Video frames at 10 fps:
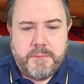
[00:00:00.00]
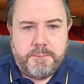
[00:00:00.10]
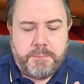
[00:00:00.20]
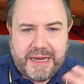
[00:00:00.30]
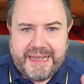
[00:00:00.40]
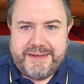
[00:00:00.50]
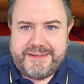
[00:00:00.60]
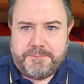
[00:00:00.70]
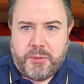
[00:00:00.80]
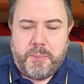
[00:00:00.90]

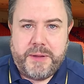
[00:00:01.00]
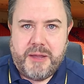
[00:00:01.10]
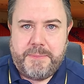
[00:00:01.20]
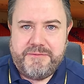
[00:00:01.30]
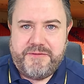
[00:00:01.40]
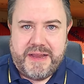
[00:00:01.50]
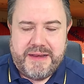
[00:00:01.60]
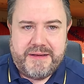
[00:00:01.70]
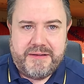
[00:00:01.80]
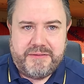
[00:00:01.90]
players popping up in
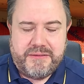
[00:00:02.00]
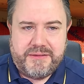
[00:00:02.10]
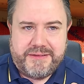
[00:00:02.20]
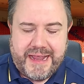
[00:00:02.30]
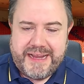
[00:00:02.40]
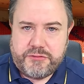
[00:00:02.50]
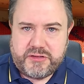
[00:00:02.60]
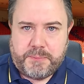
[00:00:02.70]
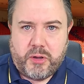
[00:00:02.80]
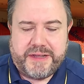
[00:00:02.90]

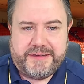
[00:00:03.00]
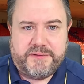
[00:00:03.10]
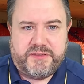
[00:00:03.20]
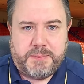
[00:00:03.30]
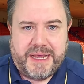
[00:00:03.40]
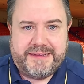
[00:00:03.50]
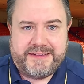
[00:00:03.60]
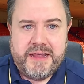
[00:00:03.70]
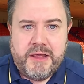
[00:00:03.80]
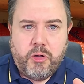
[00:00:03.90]
dangerous pockets of
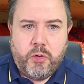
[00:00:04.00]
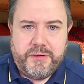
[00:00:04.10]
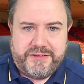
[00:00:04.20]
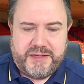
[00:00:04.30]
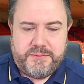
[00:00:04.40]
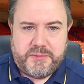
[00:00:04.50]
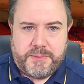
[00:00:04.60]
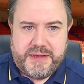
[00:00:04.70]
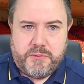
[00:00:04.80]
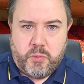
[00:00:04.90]
space, always seems to
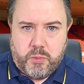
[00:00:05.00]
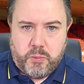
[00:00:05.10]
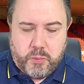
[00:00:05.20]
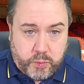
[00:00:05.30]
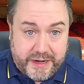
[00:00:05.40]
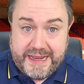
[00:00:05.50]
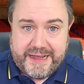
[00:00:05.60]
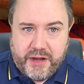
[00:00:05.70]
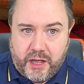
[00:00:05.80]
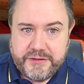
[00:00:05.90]
be
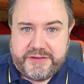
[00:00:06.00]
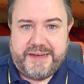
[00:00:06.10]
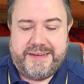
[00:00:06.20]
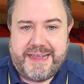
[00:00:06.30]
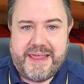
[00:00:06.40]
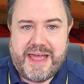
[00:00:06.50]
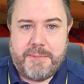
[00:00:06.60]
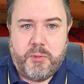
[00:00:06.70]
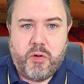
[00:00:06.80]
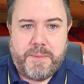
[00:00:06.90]
winning and hunting to get
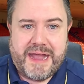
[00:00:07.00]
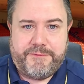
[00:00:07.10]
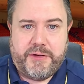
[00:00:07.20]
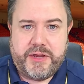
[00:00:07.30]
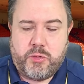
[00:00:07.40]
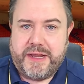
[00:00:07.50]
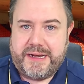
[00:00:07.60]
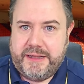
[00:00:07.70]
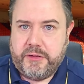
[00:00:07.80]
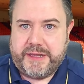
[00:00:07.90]
that ball back very
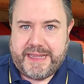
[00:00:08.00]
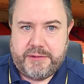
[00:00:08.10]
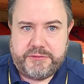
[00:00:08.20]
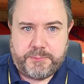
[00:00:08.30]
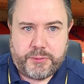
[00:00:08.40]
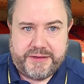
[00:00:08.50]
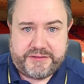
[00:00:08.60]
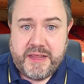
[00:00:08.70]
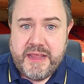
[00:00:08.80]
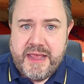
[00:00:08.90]
quickly on a counter
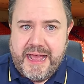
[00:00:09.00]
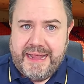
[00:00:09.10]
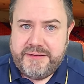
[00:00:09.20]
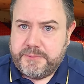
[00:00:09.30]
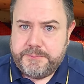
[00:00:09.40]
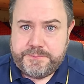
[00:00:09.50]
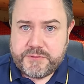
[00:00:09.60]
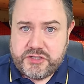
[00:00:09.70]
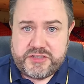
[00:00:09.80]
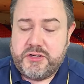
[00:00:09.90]
press, and
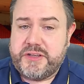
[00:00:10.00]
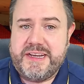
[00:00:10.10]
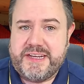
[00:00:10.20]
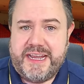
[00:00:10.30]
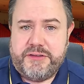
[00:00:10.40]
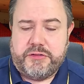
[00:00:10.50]
just looking dangerous